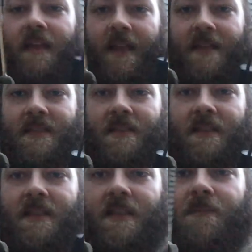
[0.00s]
as
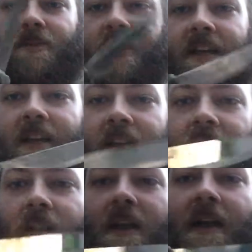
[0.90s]
does the Timberjack.
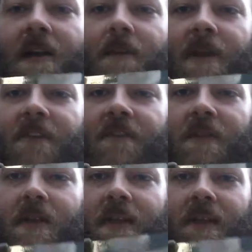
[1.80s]
But I
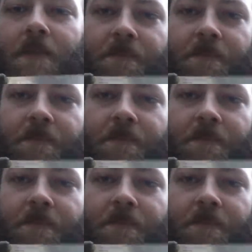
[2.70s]
feel like,